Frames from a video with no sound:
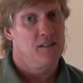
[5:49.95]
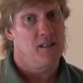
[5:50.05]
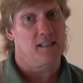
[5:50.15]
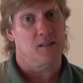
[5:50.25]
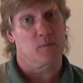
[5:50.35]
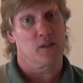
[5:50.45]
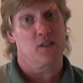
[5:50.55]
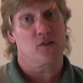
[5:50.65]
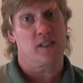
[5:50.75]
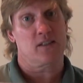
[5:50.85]
Had some
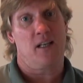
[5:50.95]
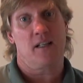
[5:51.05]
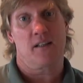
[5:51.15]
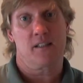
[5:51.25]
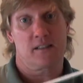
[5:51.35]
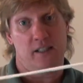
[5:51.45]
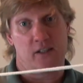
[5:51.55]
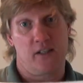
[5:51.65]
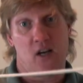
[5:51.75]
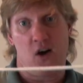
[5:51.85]
good tricks like this that
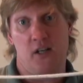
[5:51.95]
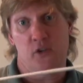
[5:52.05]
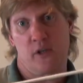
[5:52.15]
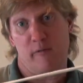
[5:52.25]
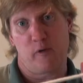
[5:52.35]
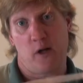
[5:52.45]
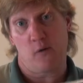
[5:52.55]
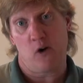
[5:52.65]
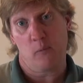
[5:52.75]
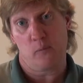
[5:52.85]
could have gone into a fun
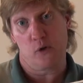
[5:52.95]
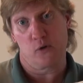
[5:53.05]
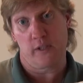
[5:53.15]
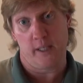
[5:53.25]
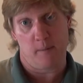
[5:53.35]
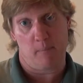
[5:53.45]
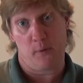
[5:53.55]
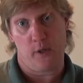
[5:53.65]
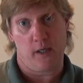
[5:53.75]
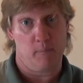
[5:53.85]
rope routine by
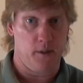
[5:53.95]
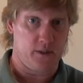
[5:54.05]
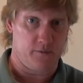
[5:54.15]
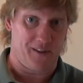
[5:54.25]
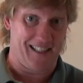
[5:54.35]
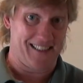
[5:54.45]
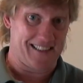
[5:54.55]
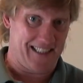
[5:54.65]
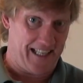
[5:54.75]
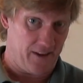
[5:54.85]
putting a bunch of things
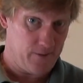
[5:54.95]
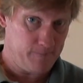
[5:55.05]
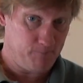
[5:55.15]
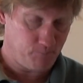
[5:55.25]
together.